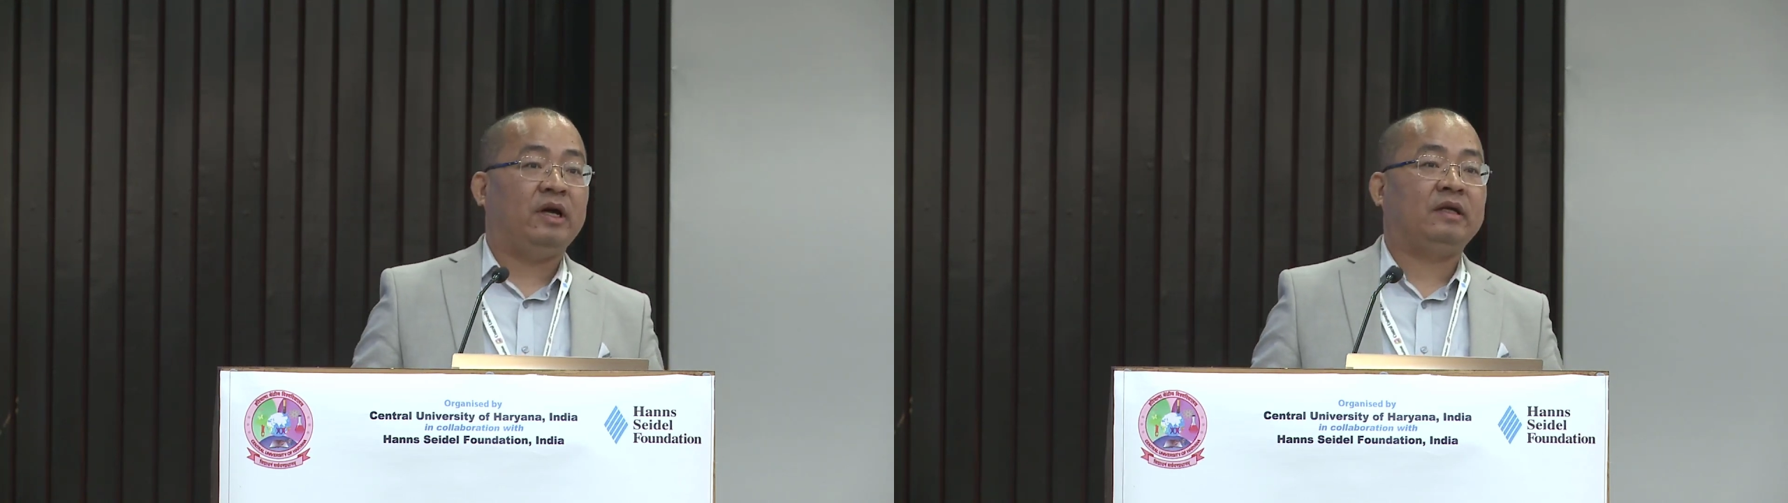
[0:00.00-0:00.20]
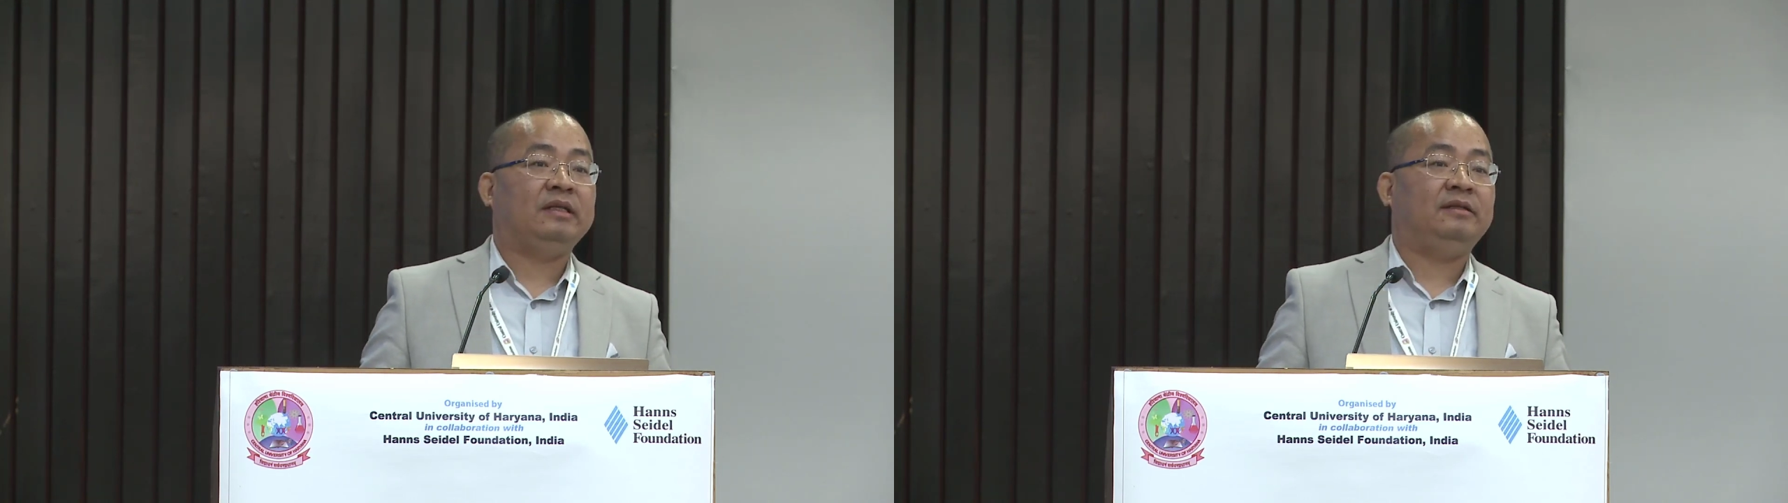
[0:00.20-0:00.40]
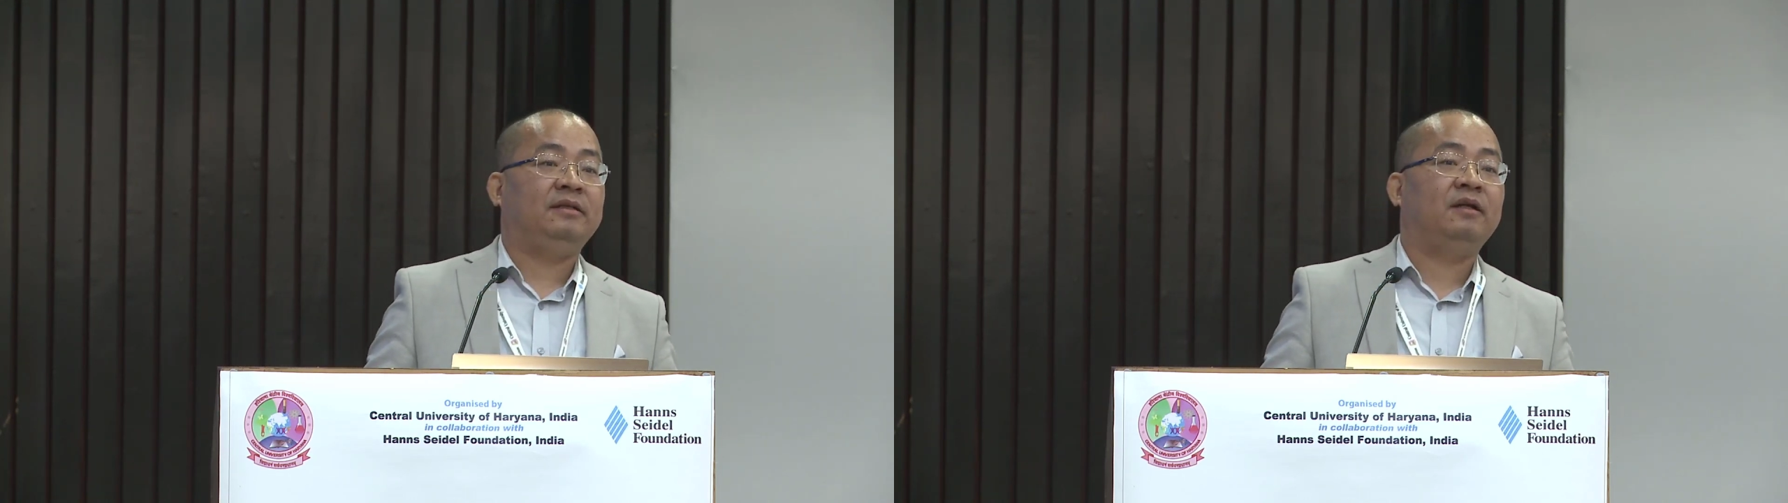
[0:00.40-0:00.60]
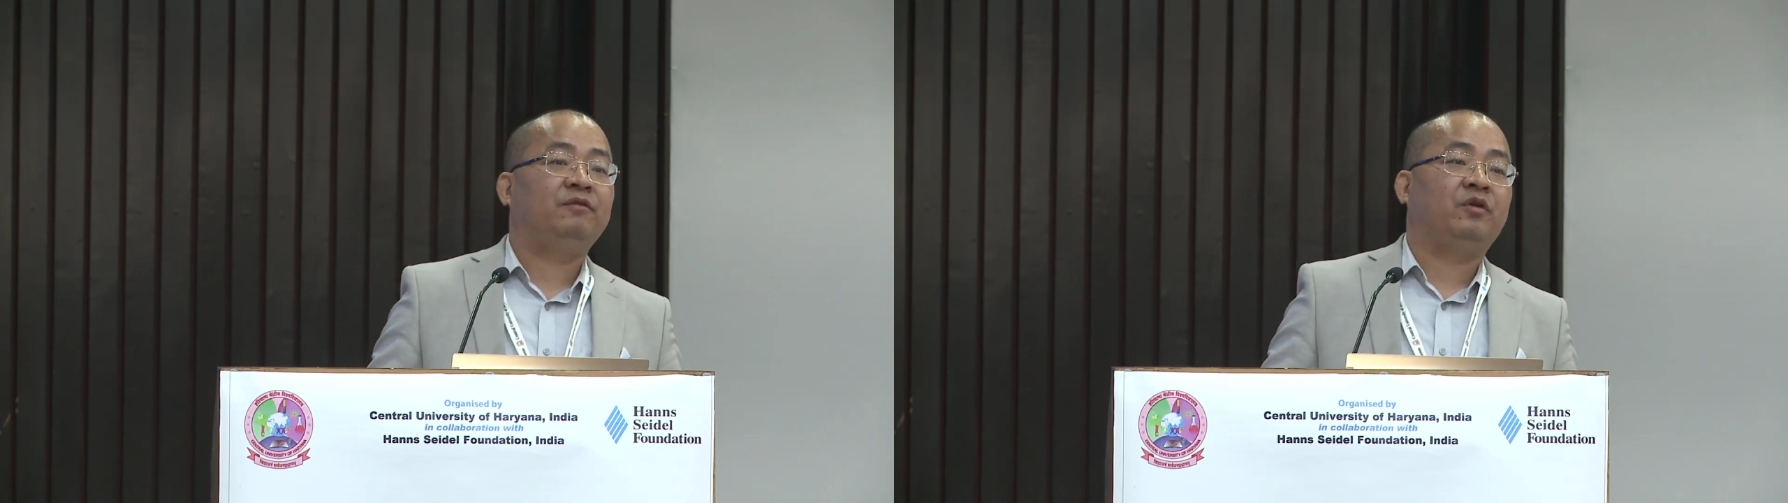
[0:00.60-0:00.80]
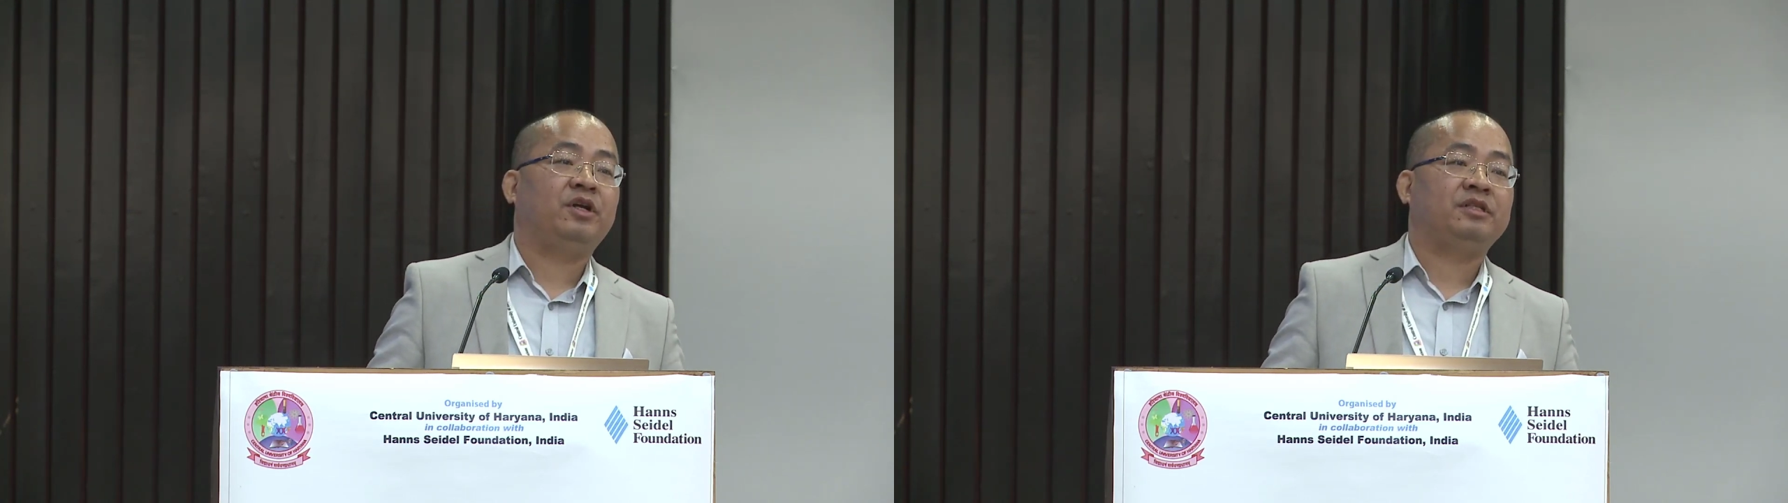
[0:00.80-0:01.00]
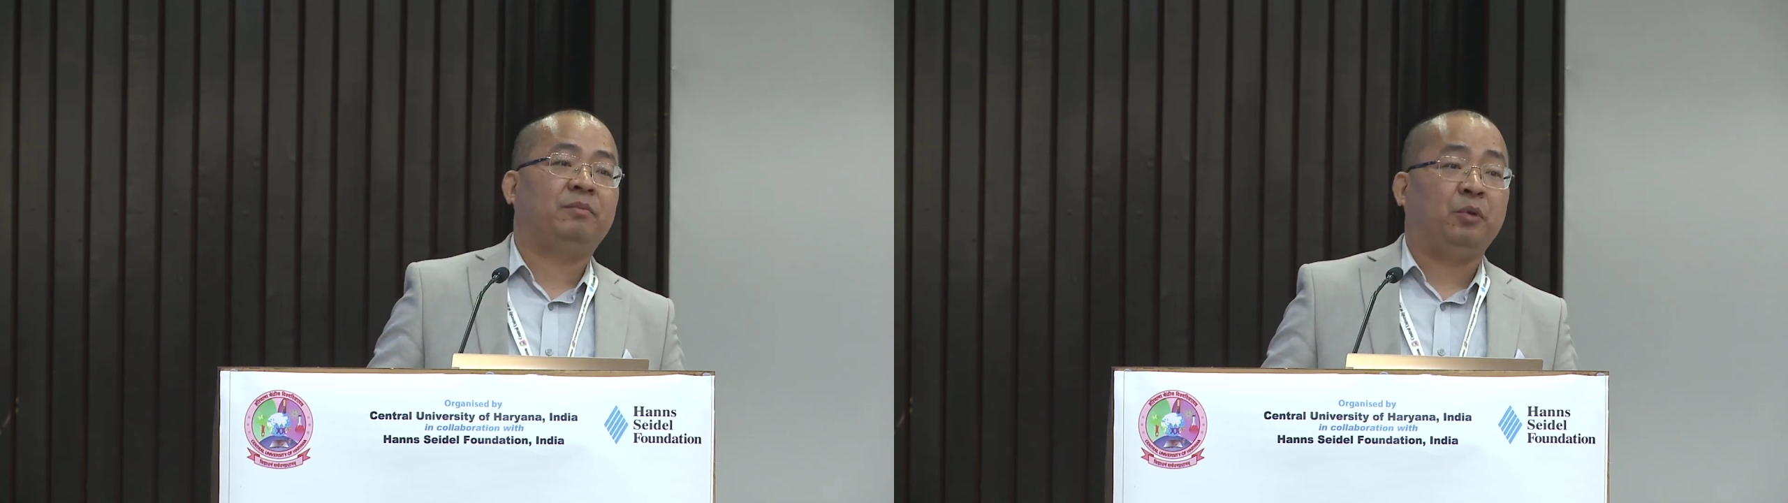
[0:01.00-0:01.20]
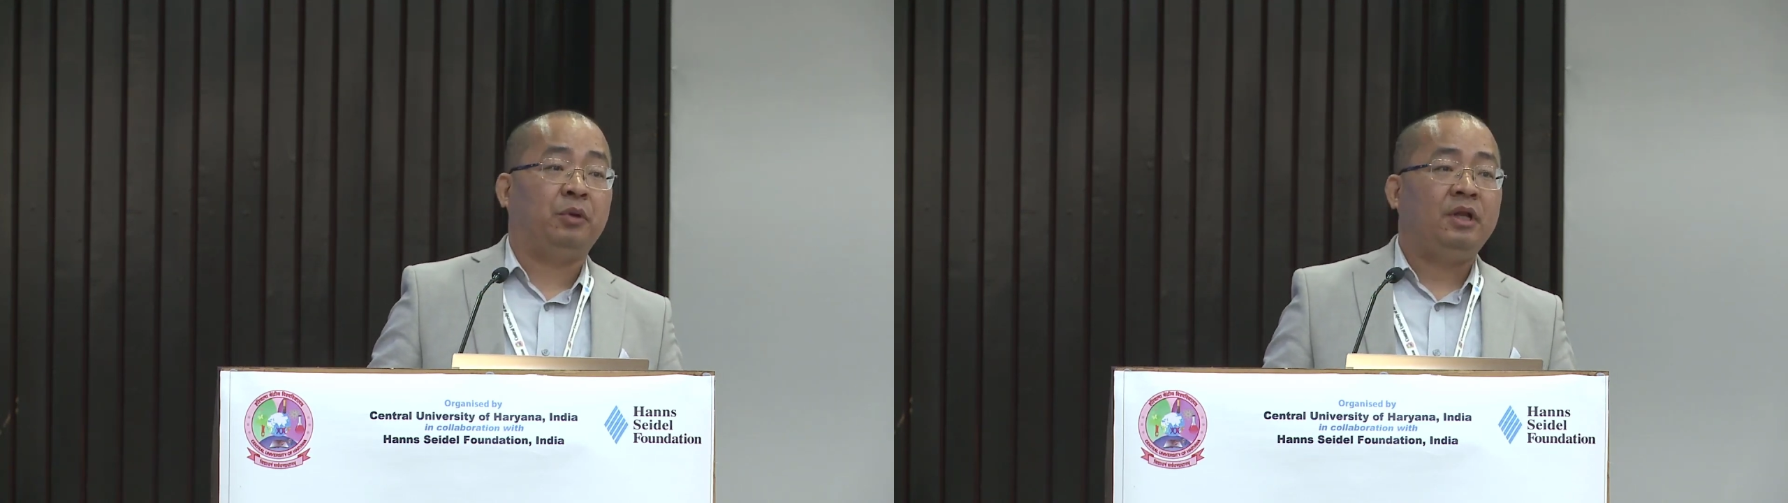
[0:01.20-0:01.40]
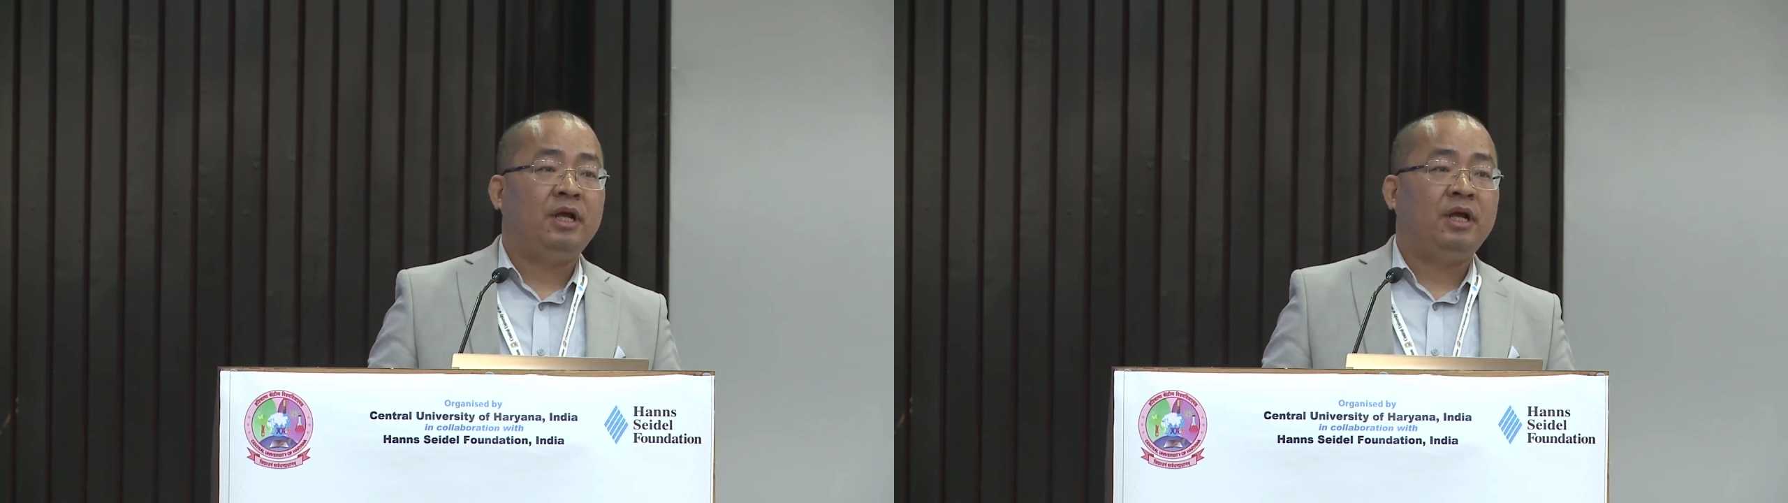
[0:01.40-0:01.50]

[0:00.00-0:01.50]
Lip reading: Akali Dal, for example,